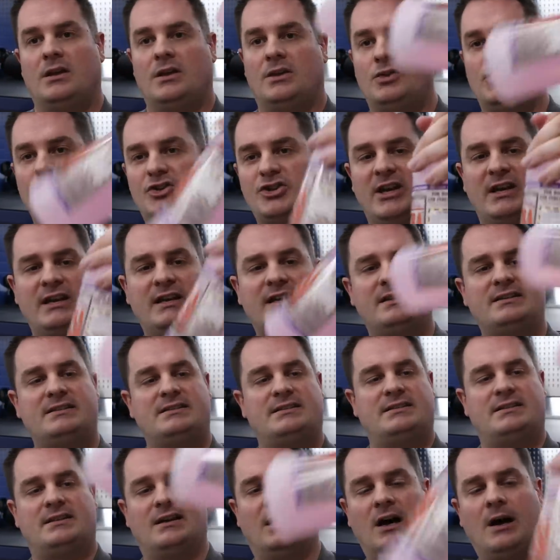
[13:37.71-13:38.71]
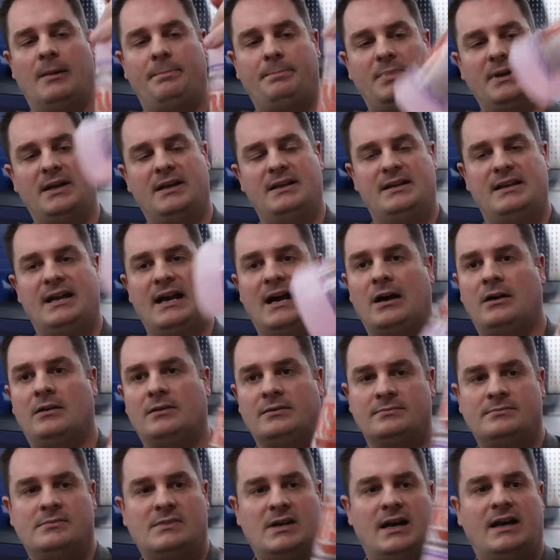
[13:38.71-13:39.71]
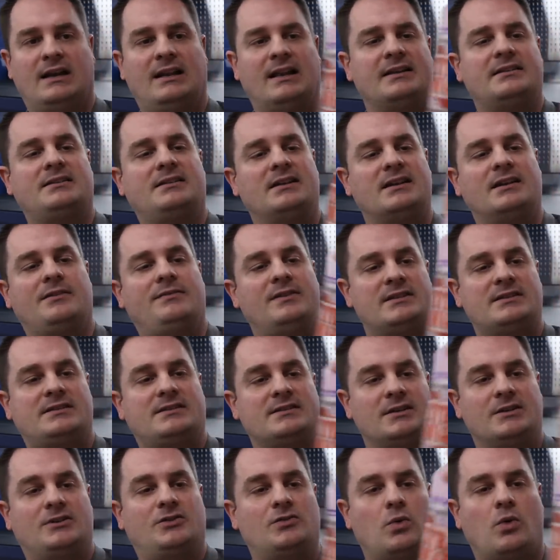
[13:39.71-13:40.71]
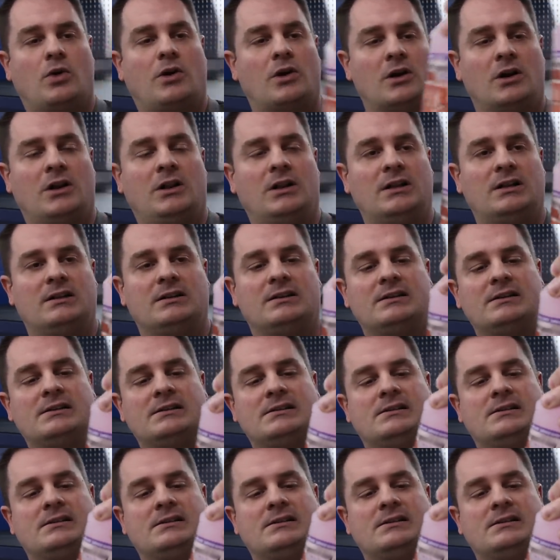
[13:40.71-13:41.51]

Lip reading: You shake it up and down. I like to give it a twirl